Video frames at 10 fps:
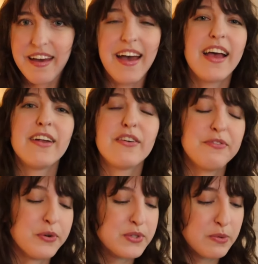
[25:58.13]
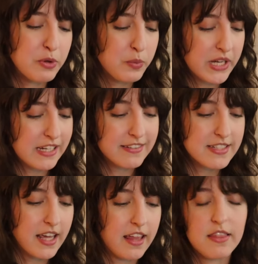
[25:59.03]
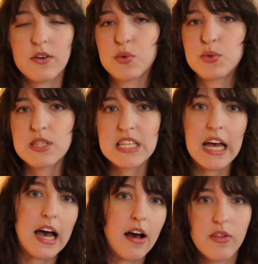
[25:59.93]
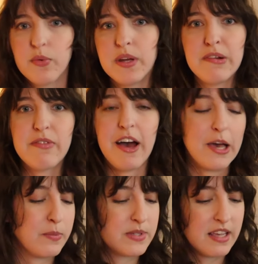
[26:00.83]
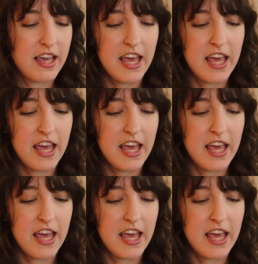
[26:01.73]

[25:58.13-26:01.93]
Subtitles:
and for Summerween, to get those Halloween vibes